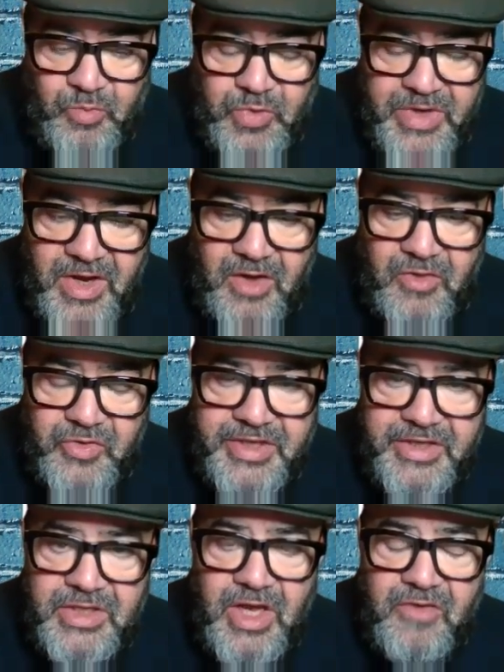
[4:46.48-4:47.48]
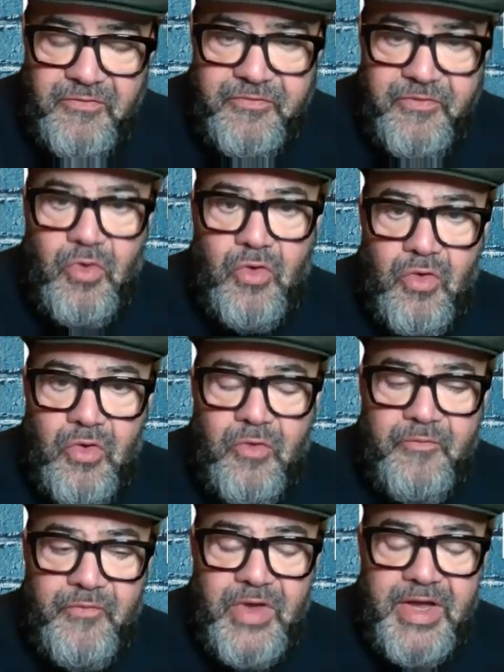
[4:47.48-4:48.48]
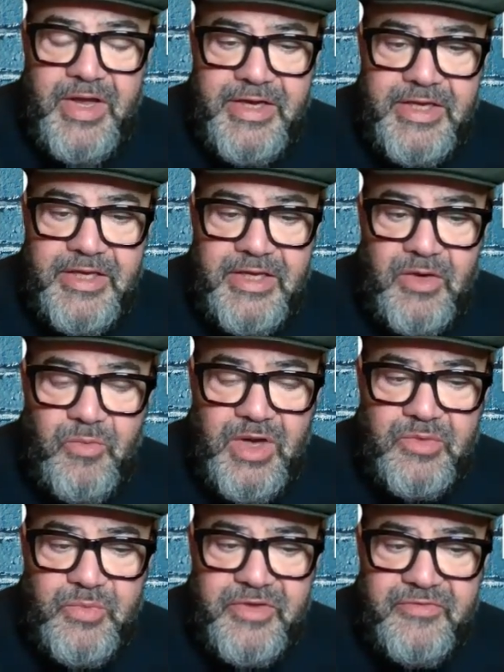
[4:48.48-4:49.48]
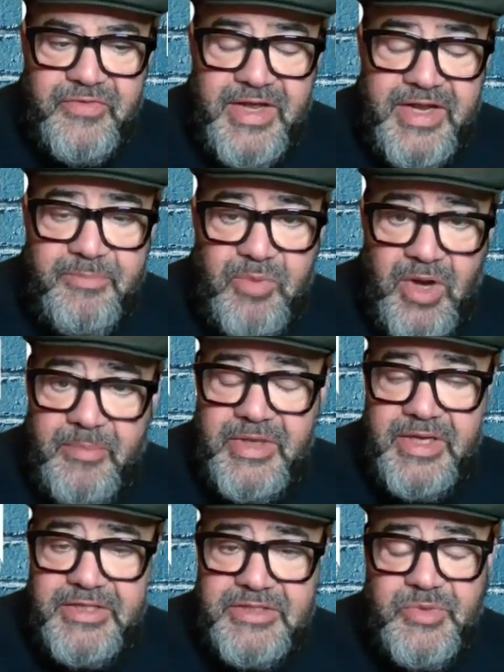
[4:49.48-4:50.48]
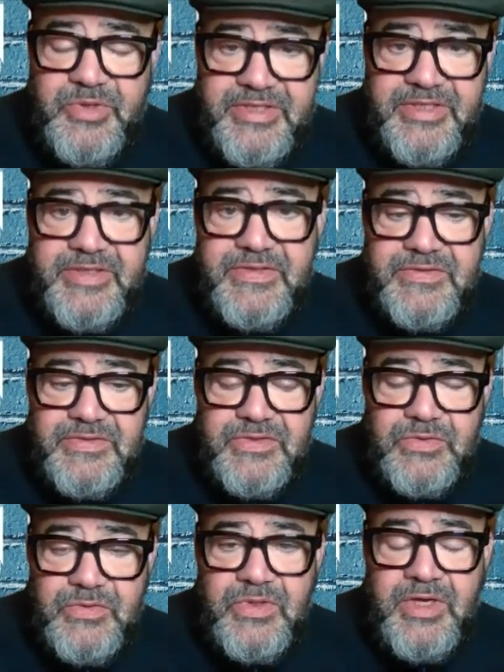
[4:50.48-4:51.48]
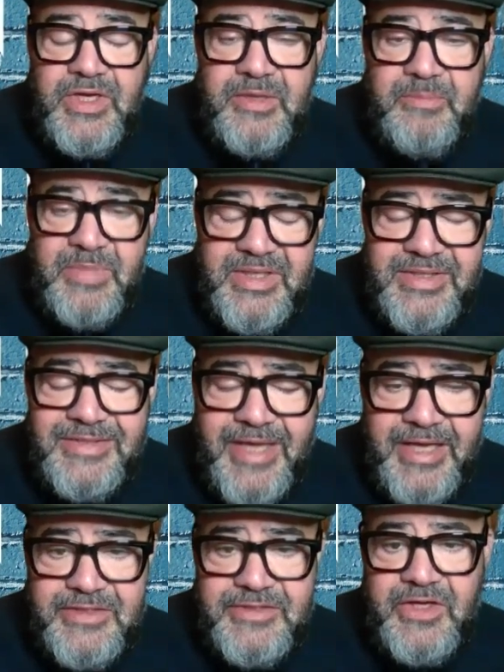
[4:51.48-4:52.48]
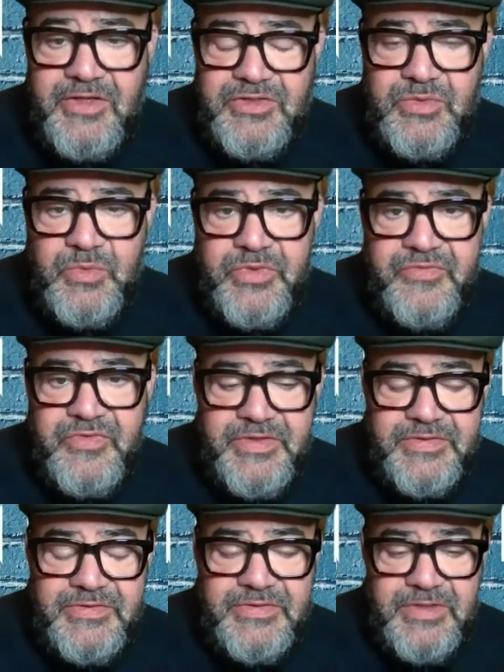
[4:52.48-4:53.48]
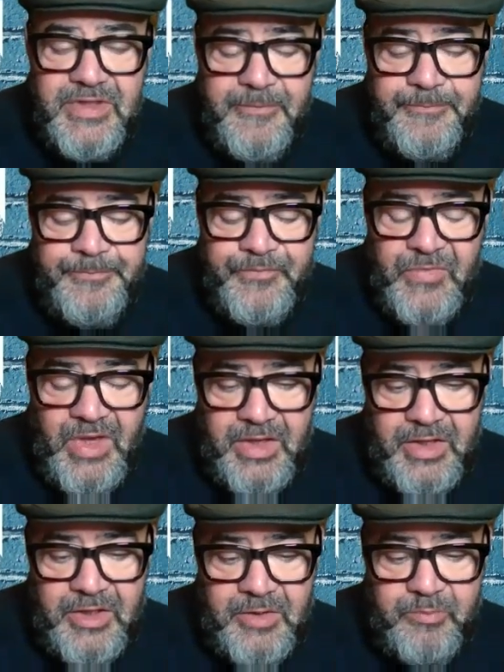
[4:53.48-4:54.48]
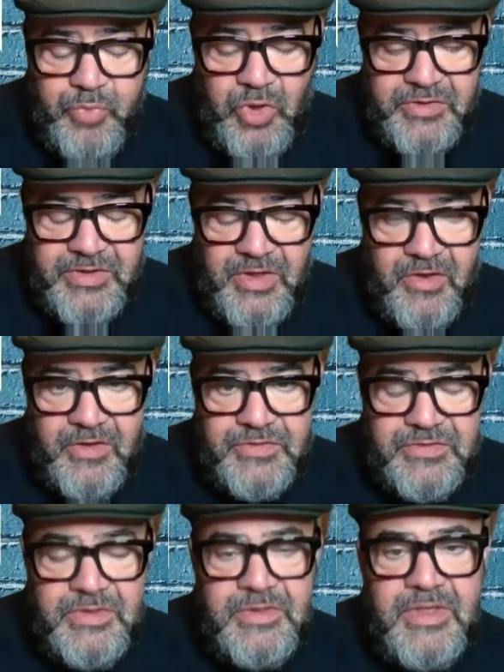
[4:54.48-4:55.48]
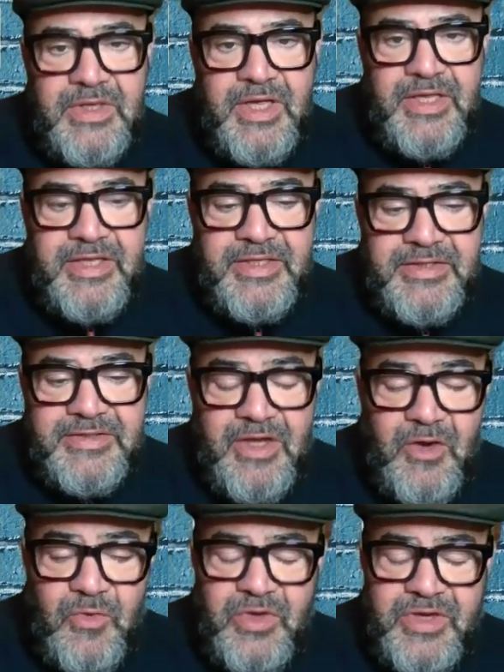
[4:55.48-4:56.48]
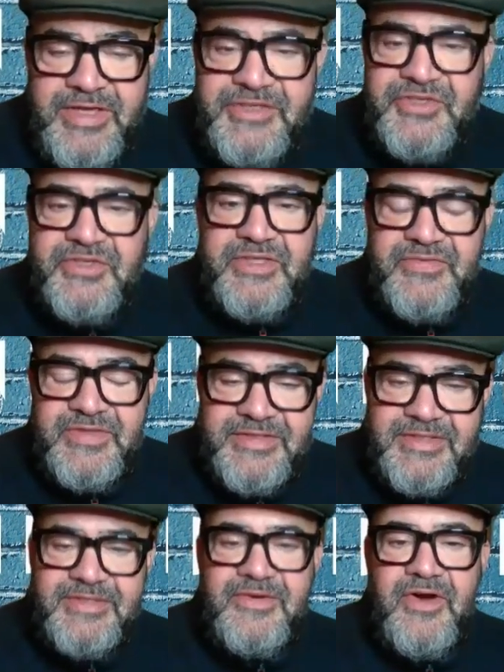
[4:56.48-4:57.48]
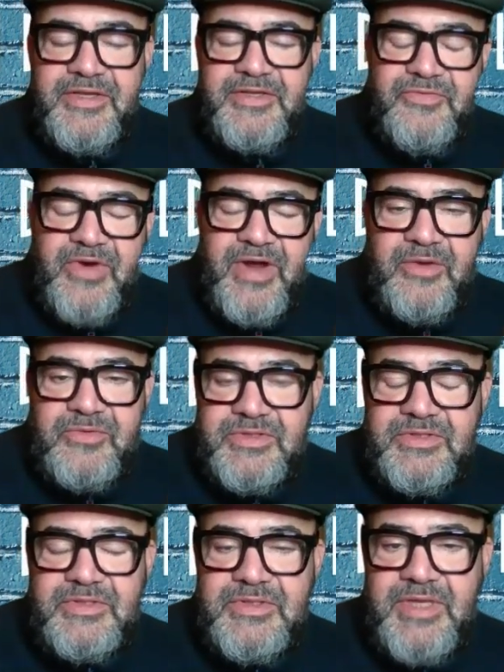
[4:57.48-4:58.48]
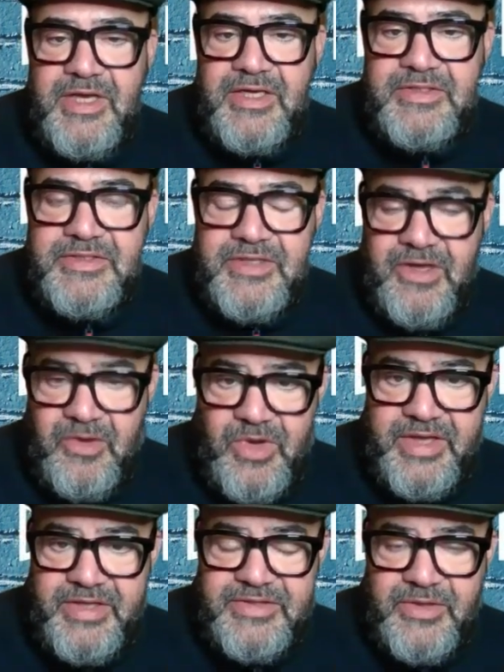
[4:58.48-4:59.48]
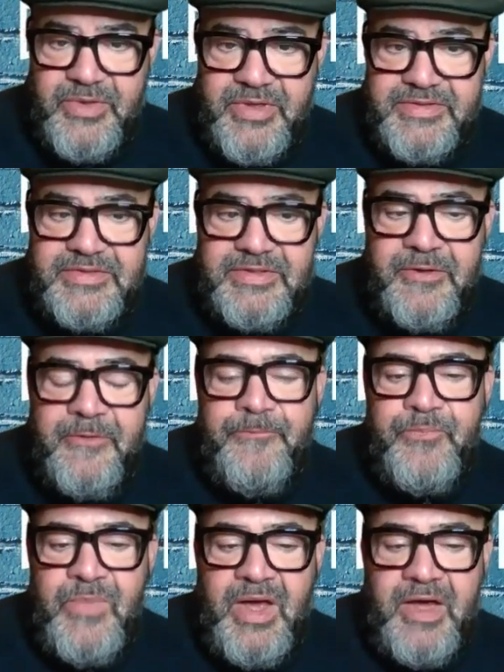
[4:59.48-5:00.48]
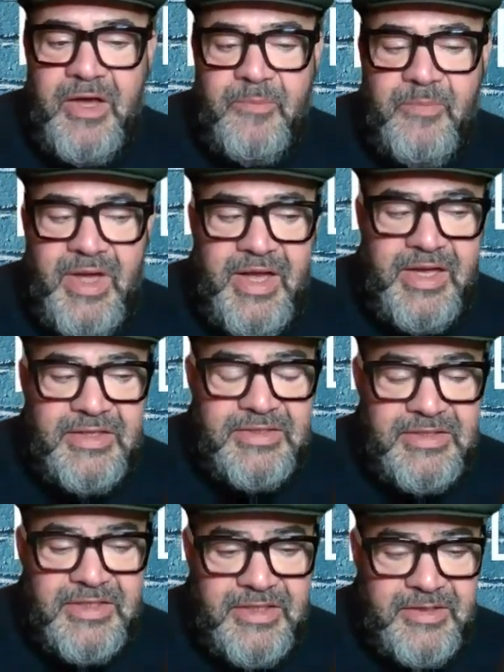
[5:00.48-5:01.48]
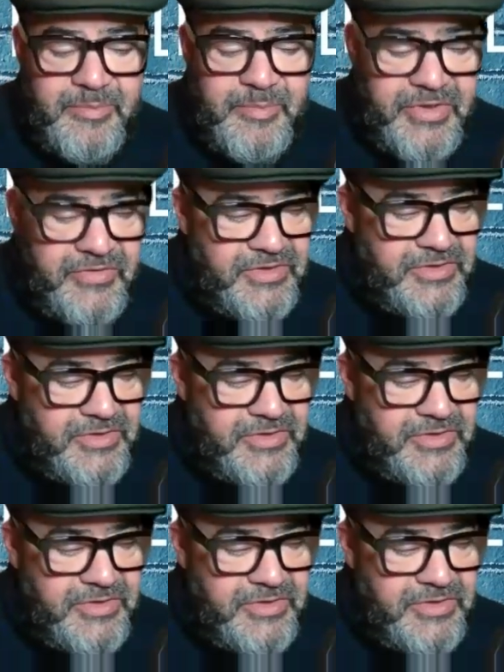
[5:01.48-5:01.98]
we are looking for anyone with any plumbing expertise to please get in touch with this podcast. This whole initiative is designed around DIY SOS, And big